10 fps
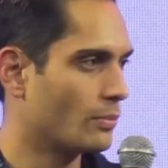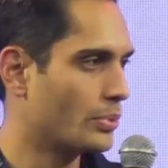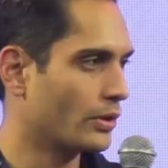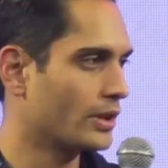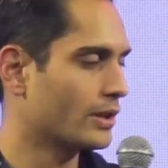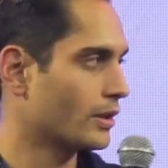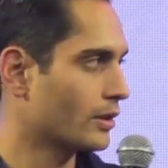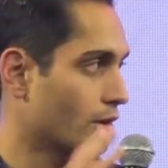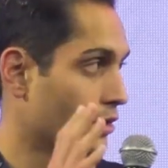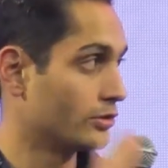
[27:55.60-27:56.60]
building
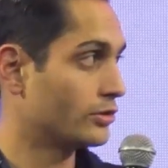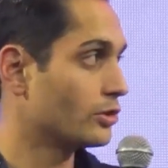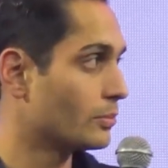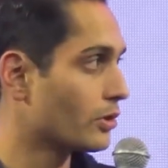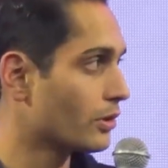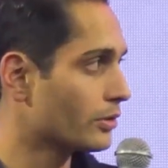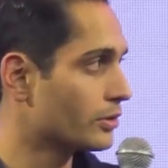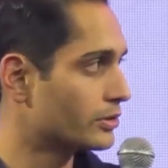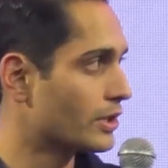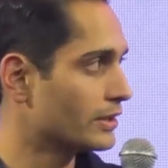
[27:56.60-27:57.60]
consumer
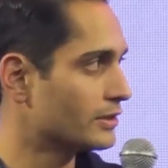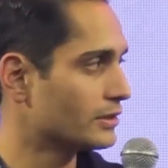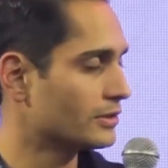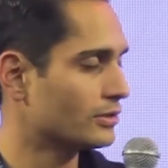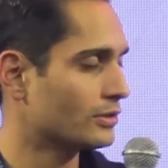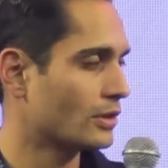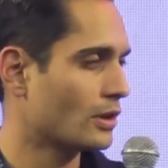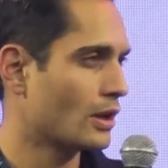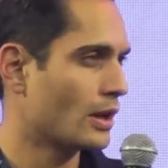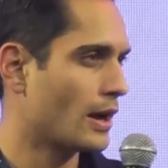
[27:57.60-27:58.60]
use cases,
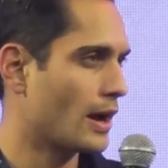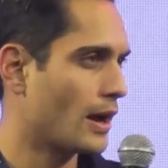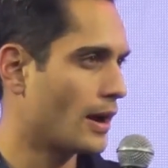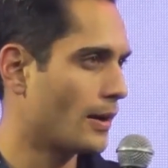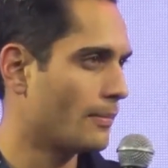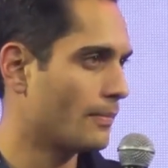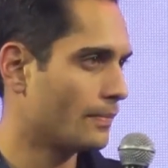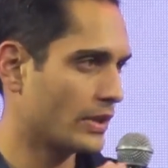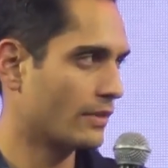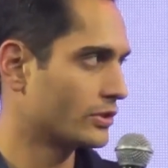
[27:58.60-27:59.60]
the
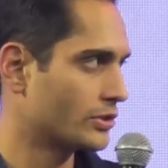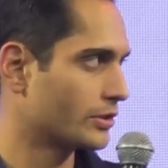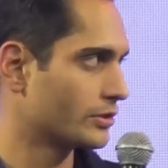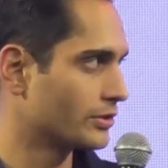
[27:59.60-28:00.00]
infrastructure